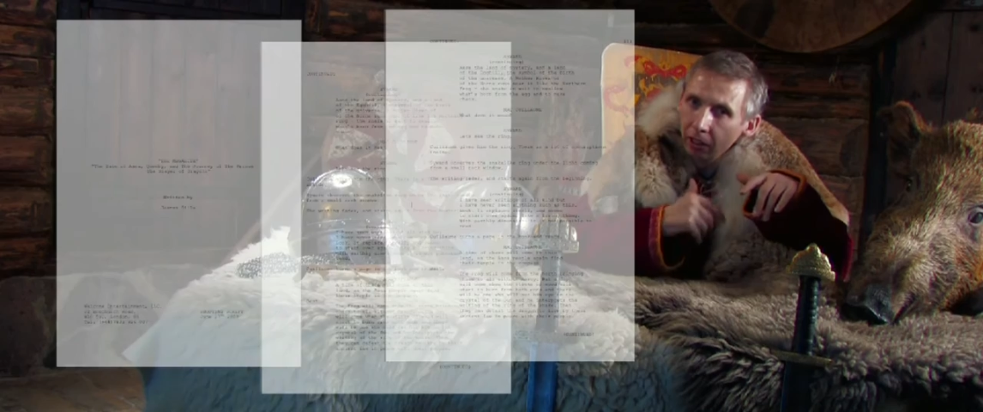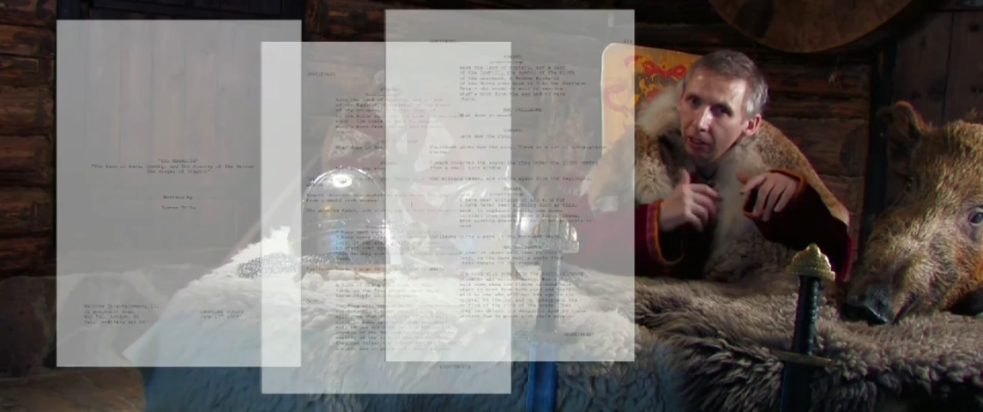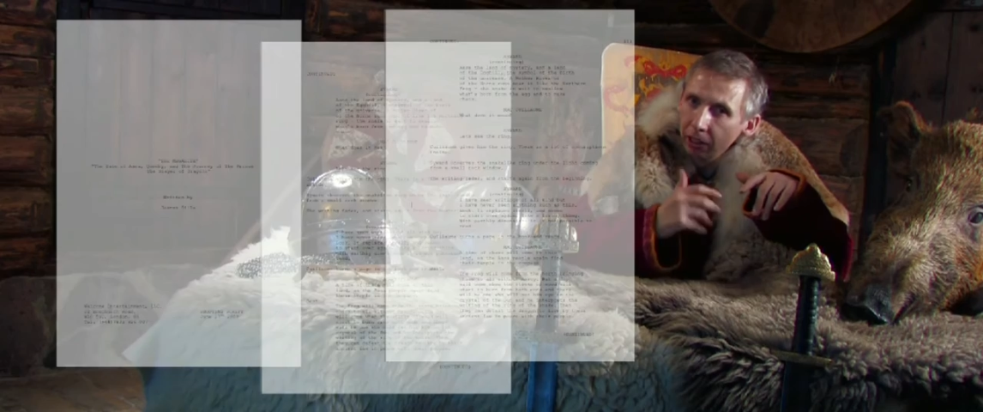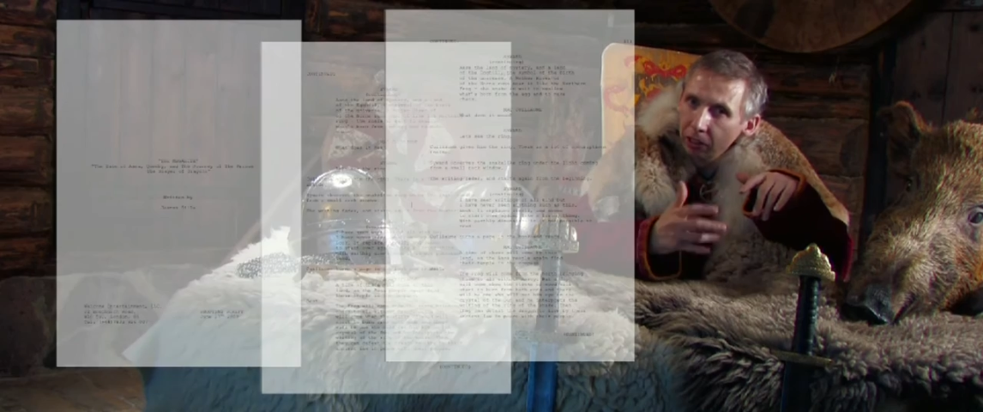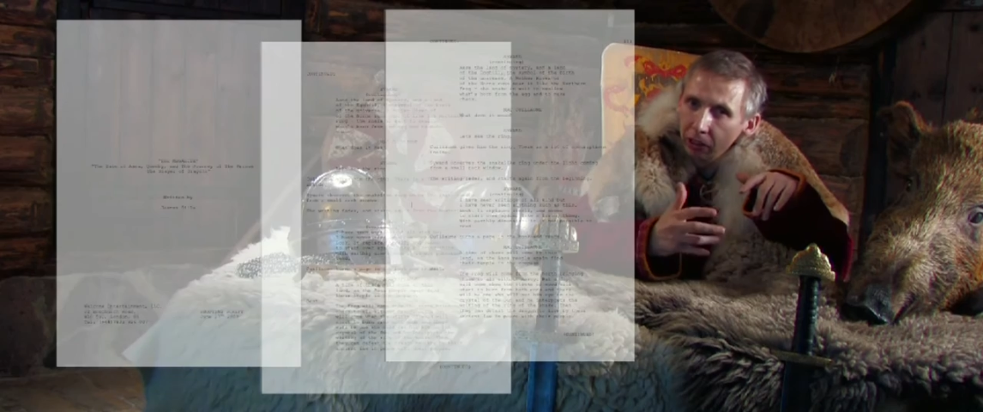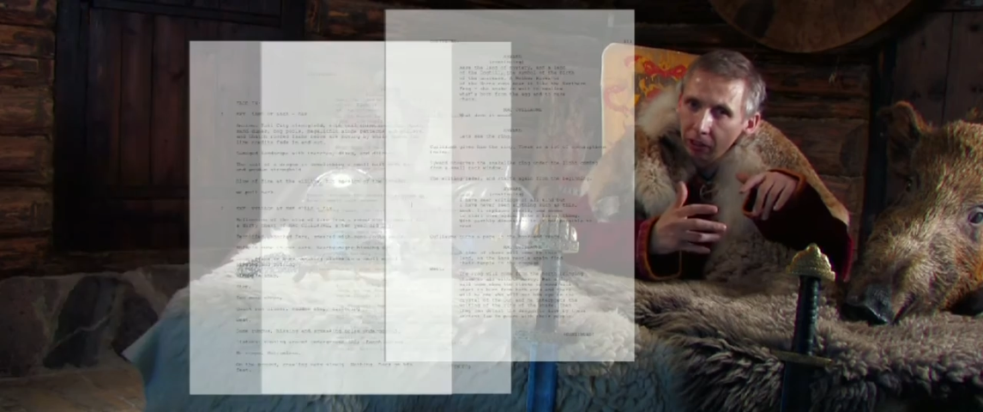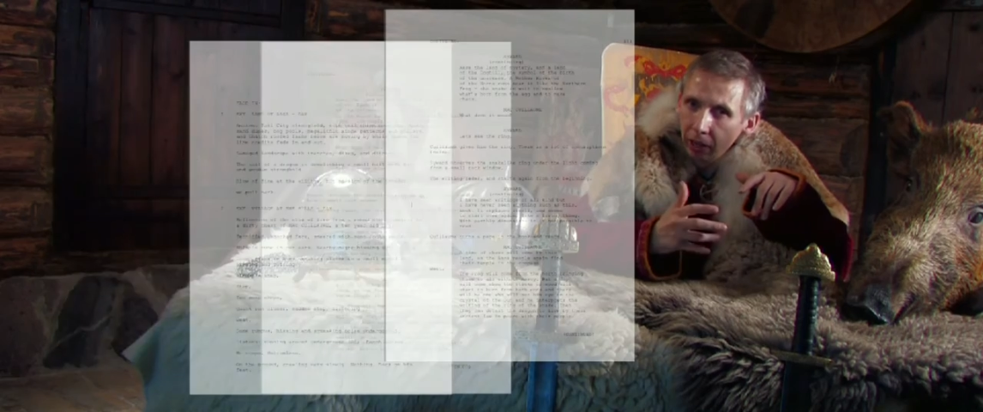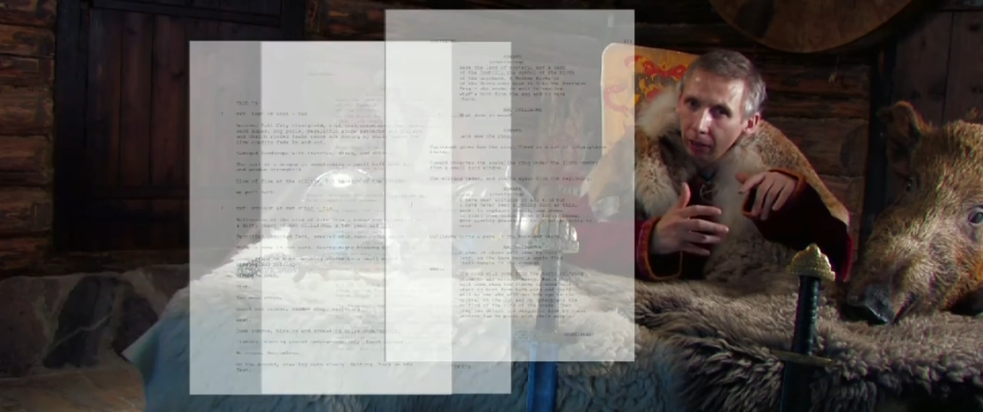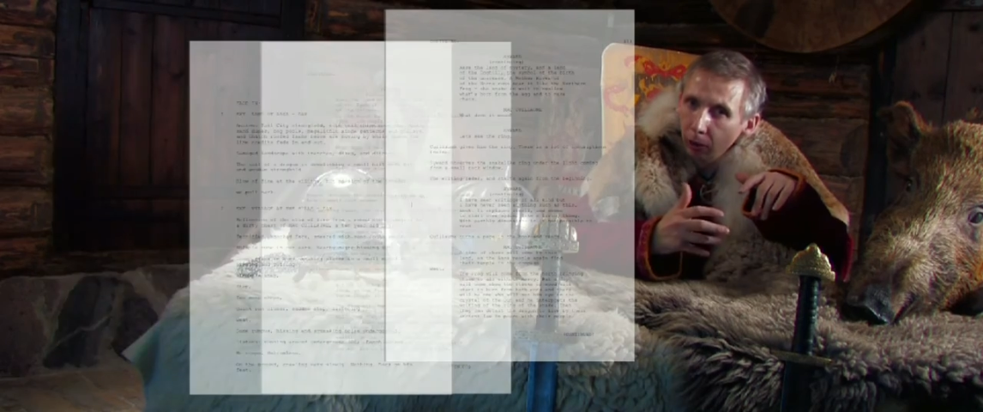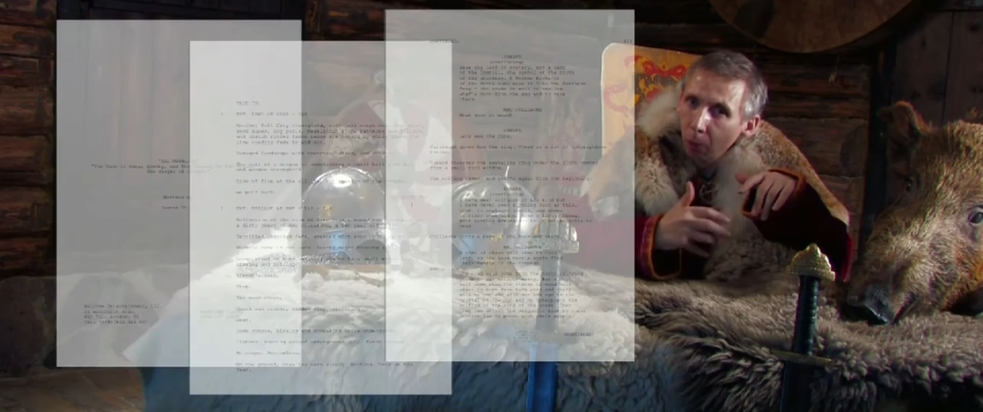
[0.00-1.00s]
is
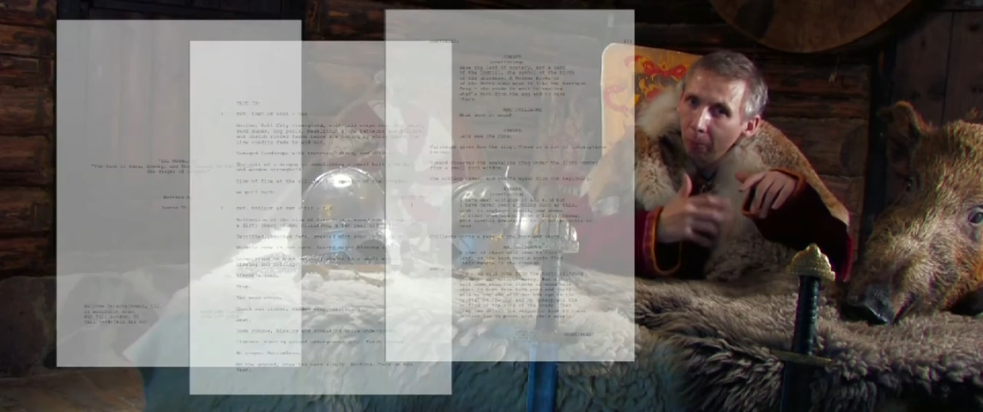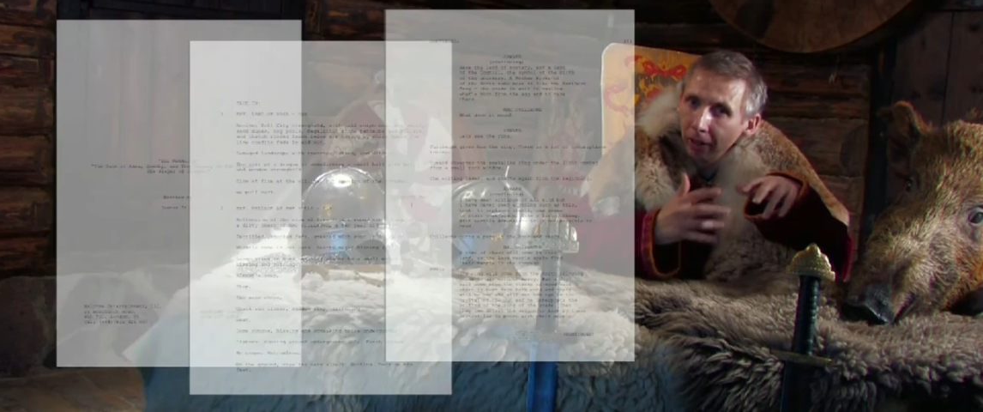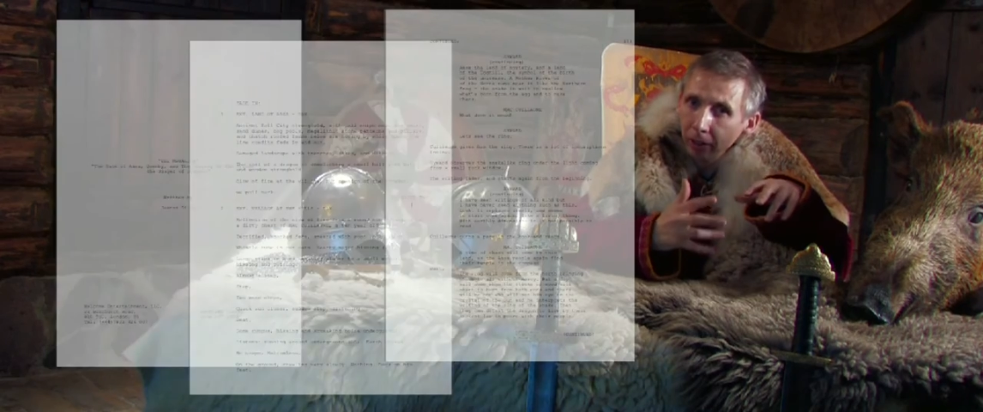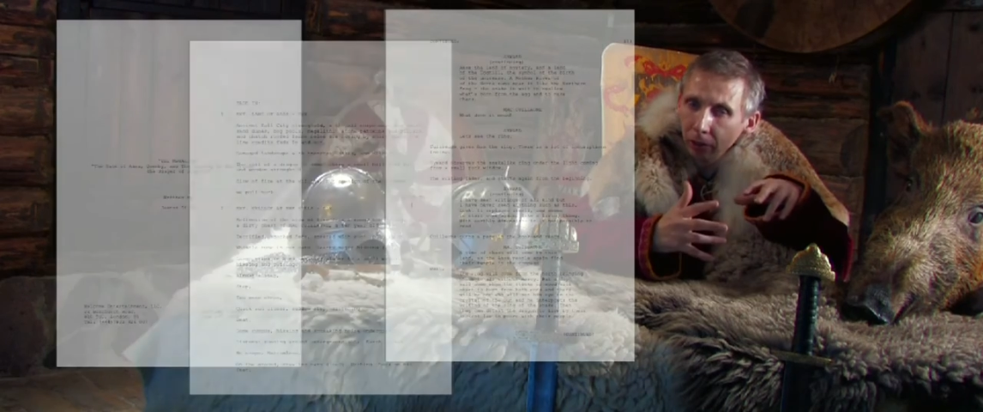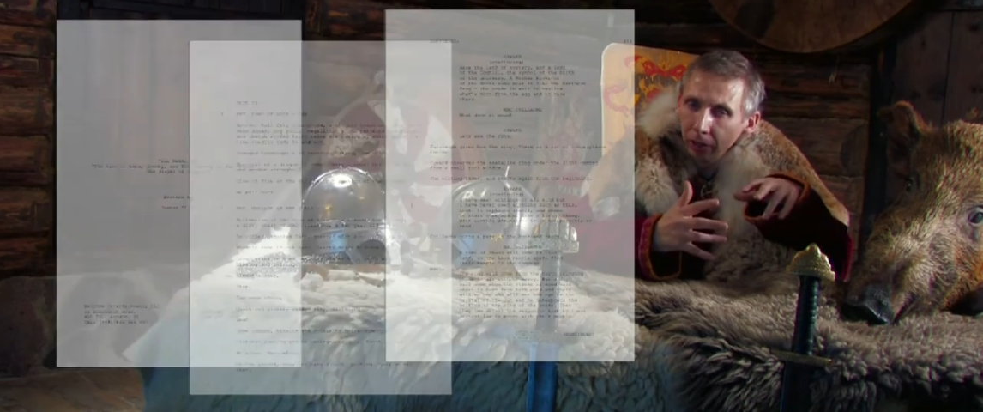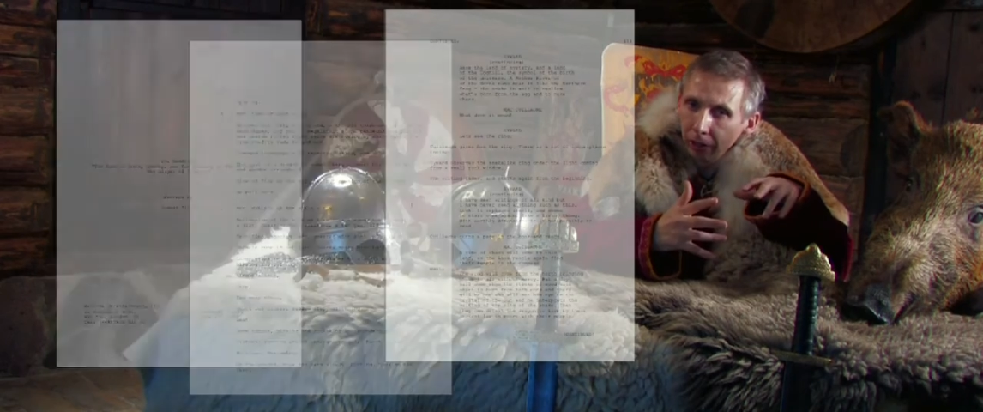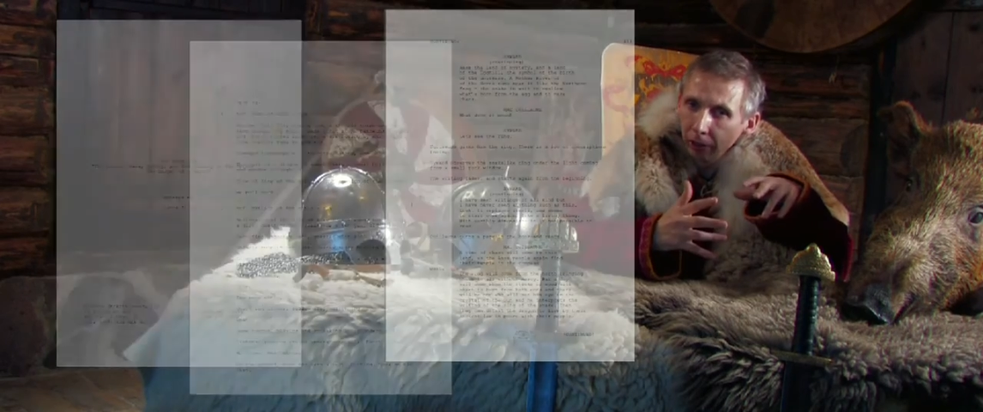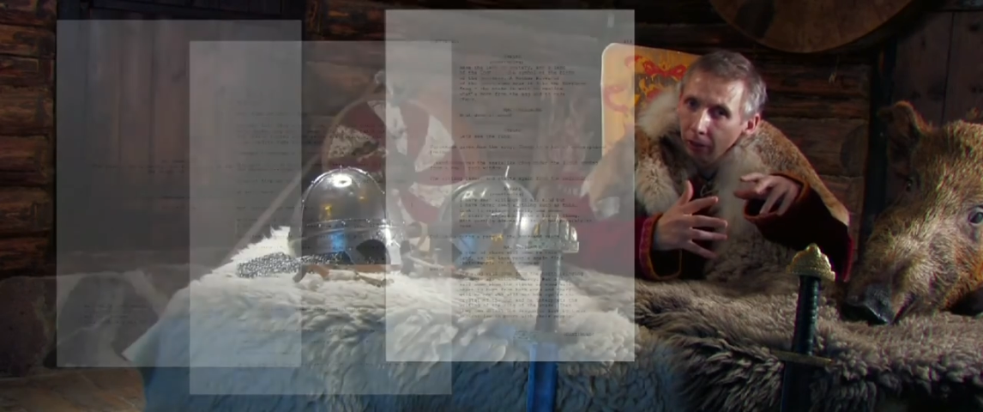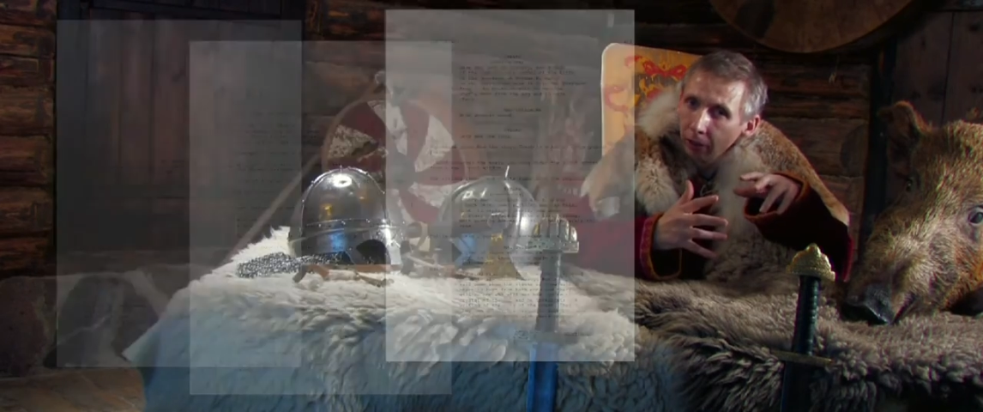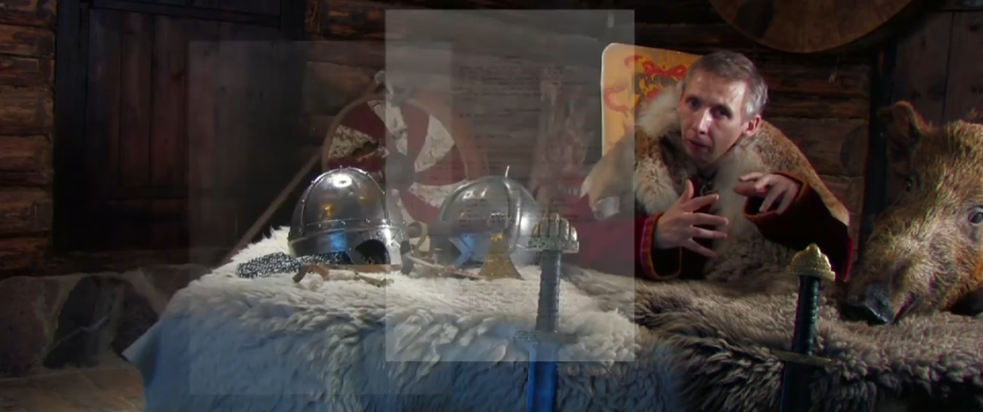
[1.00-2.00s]
combined
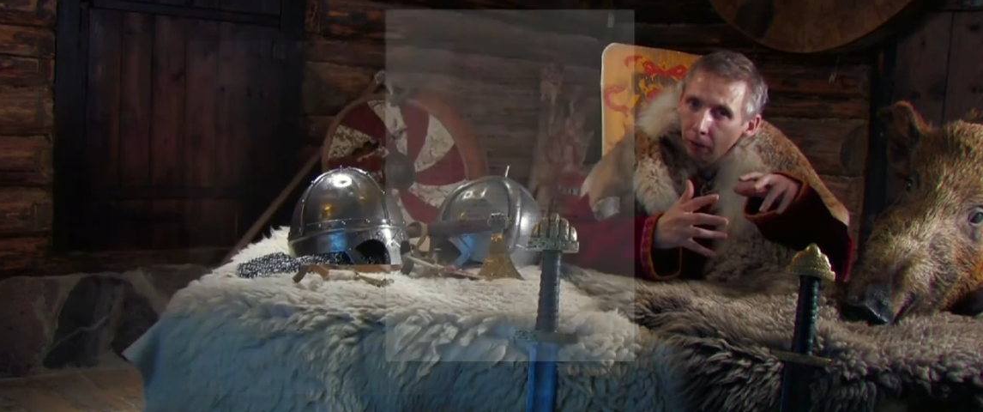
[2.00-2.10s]
together